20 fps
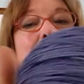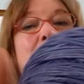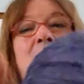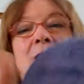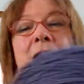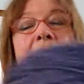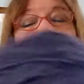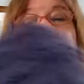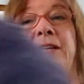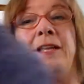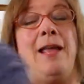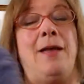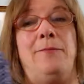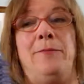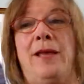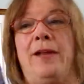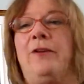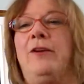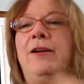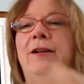going to have to get
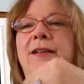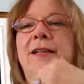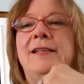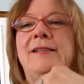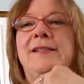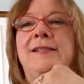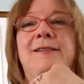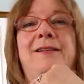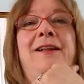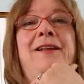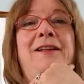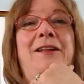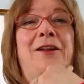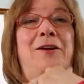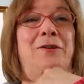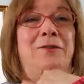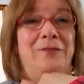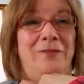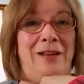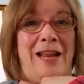better at this,
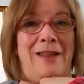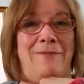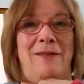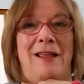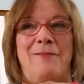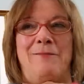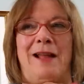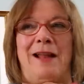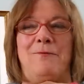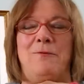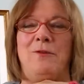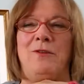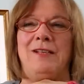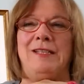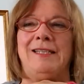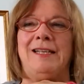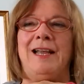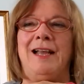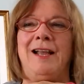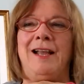naming my
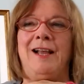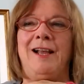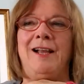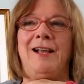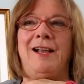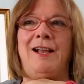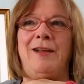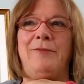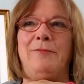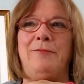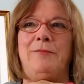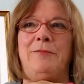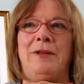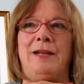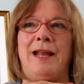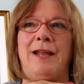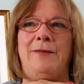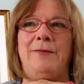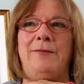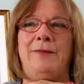wools. But
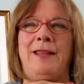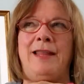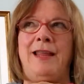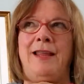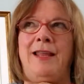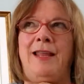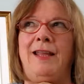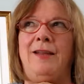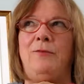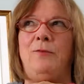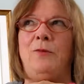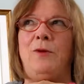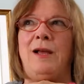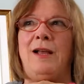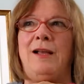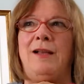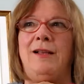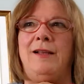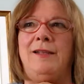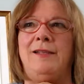I think it
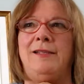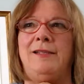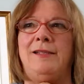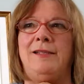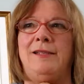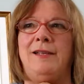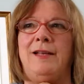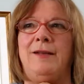was